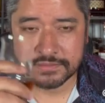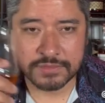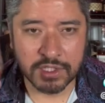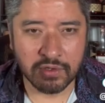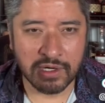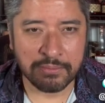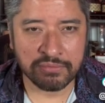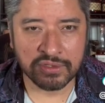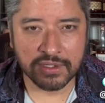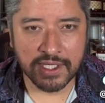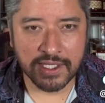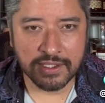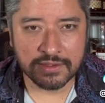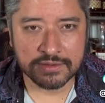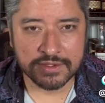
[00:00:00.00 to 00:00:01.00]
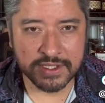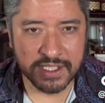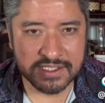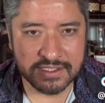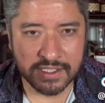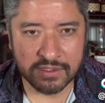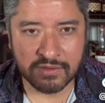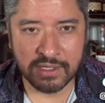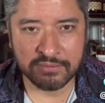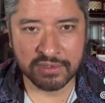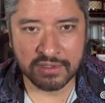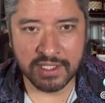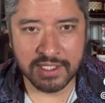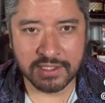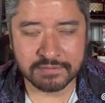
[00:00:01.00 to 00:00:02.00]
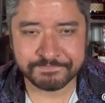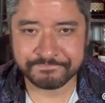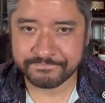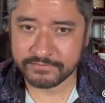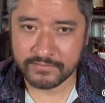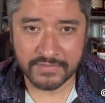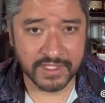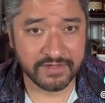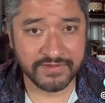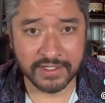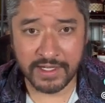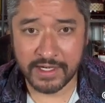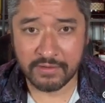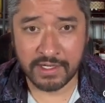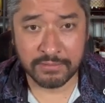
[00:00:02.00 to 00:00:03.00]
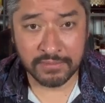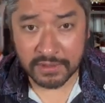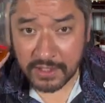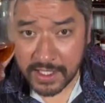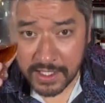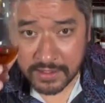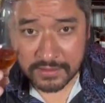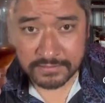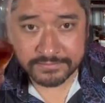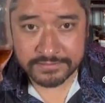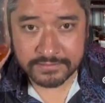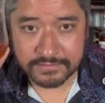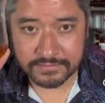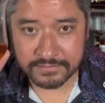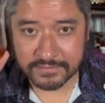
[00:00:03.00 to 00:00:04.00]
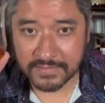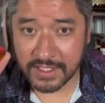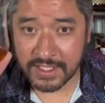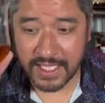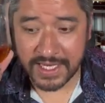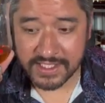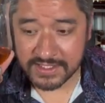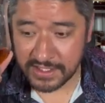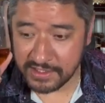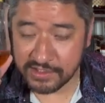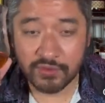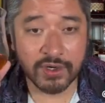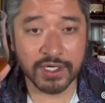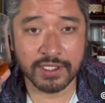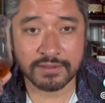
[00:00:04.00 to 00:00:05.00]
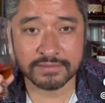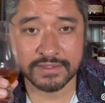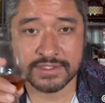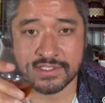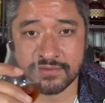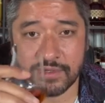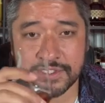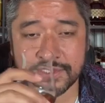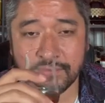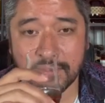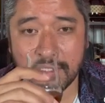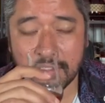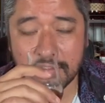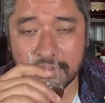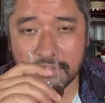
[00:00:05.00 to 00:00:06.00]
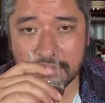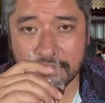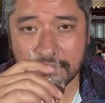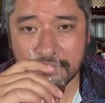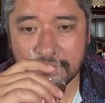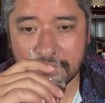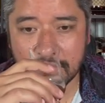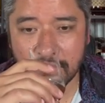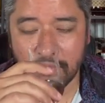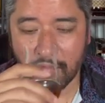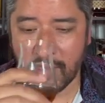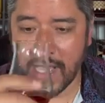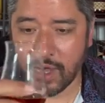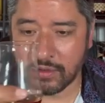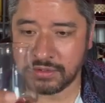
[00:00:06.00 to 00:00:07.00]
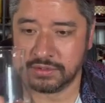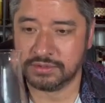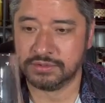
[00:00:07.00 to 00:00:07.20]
Creme brulee. Do you guys like creme brulee? If you like creme brulee, 1920, this is what you want. Wow.